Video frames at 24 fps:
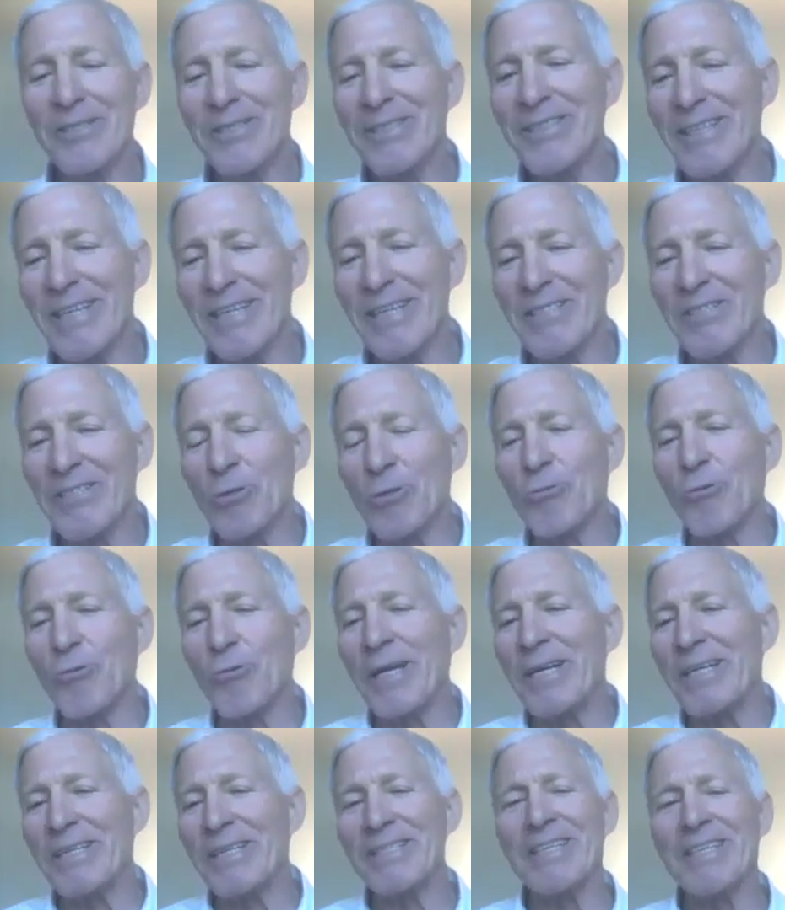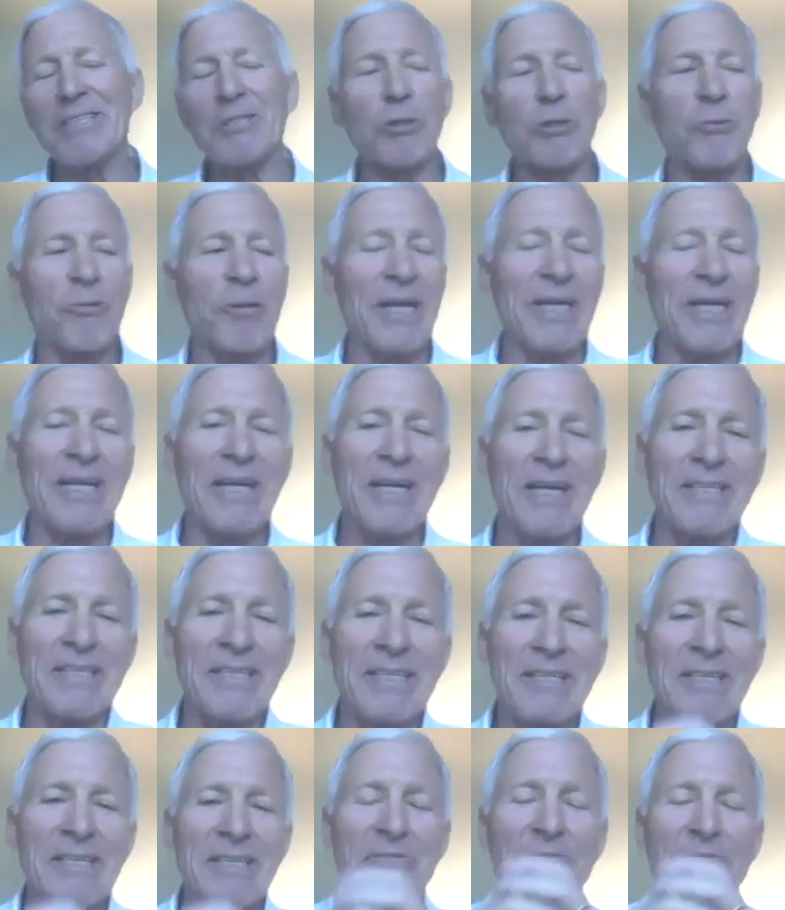That's a great
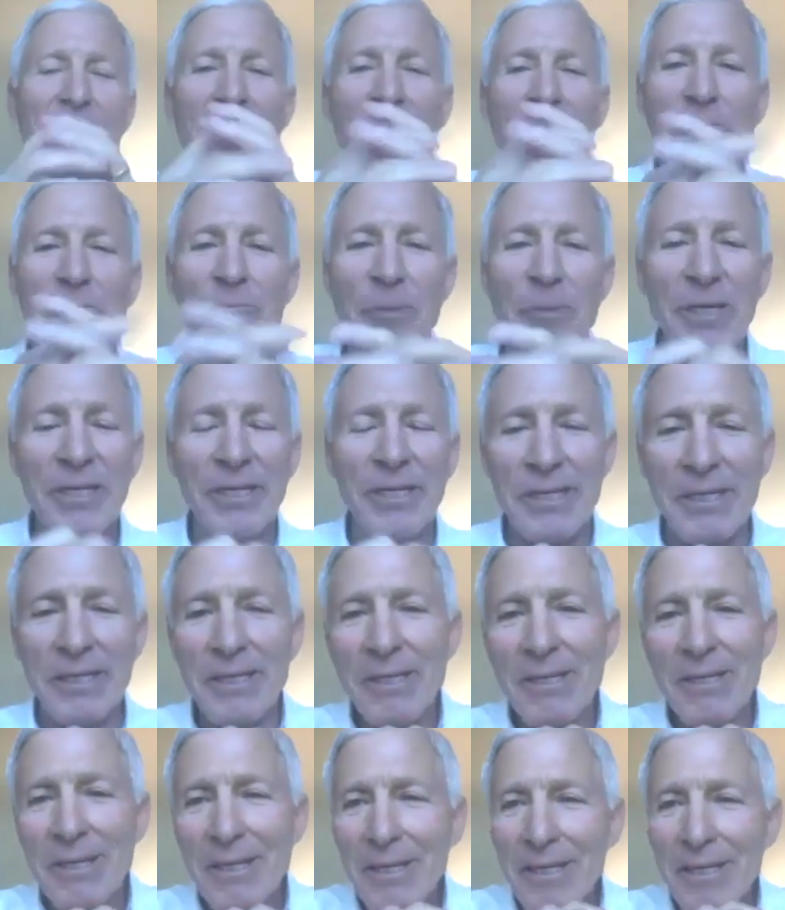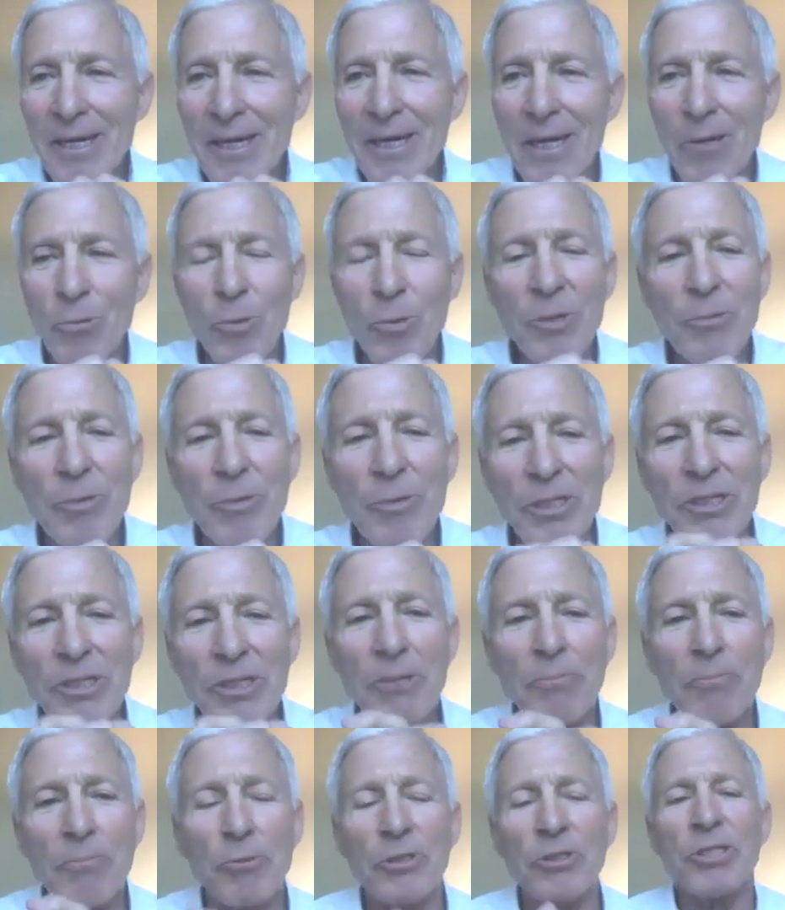ending. And for everybody, we really
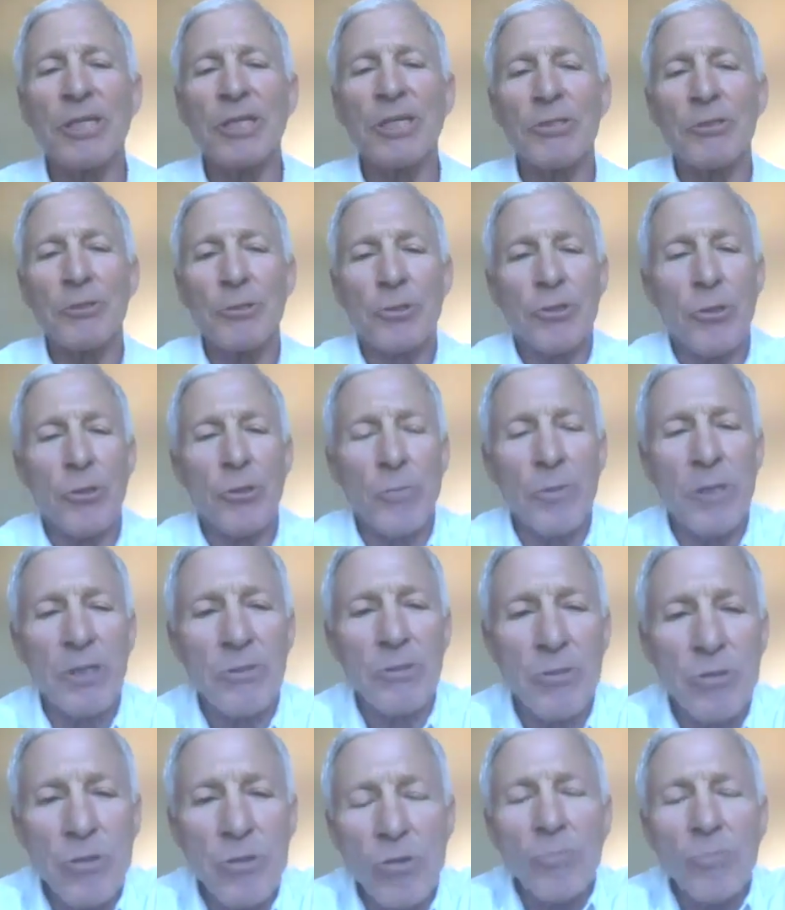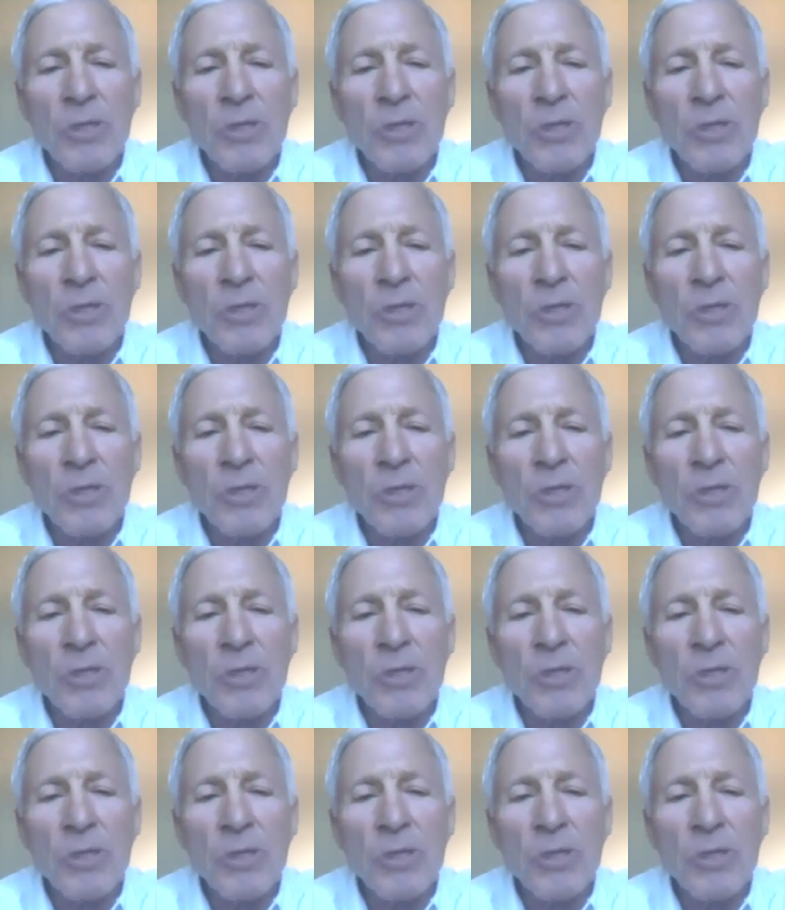appreciate you so much,